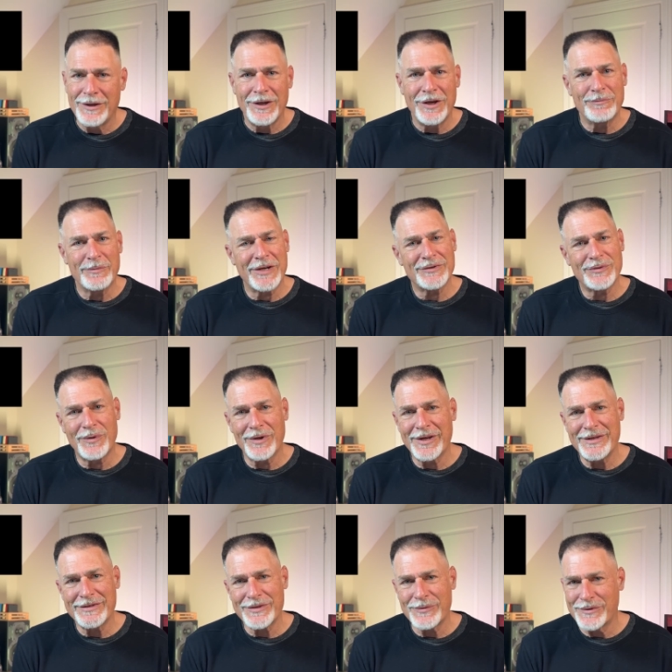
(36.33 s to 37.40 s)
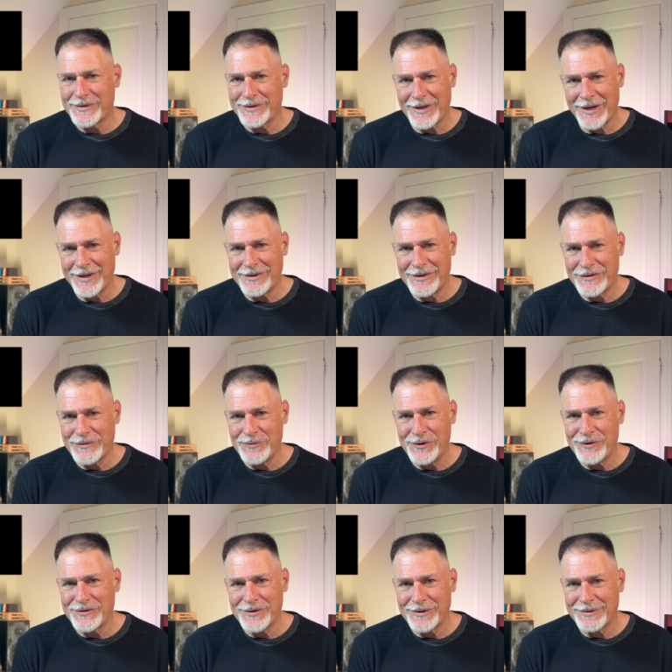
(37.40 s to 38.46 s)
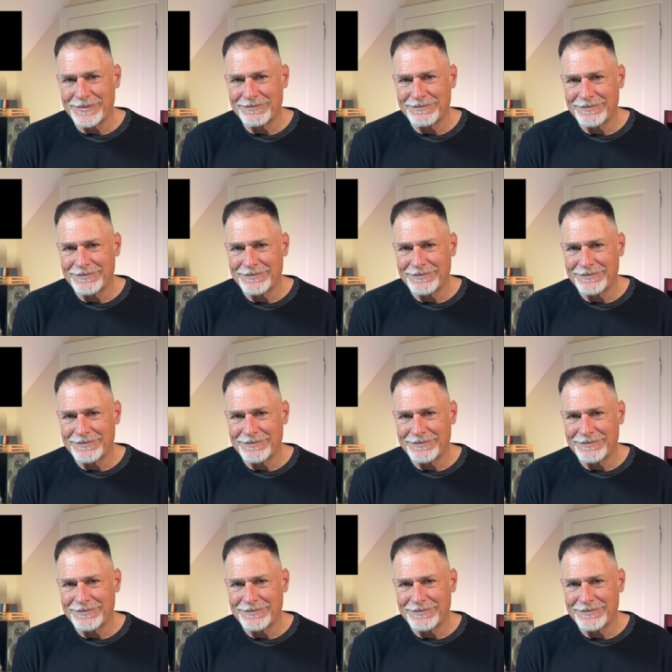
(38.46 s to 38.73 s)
In my 20s, it was 90s music.